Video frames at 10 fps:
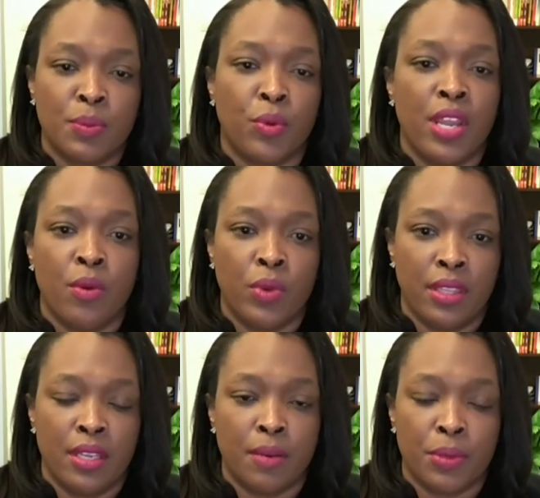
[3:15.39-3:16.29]
spread
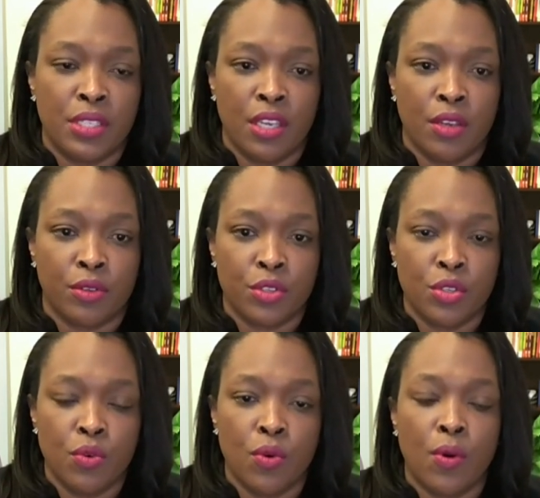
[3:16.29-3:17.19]
within a particular
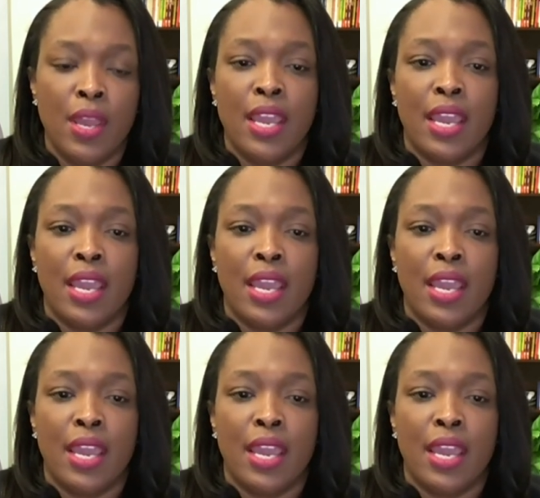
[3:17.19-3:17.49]
school,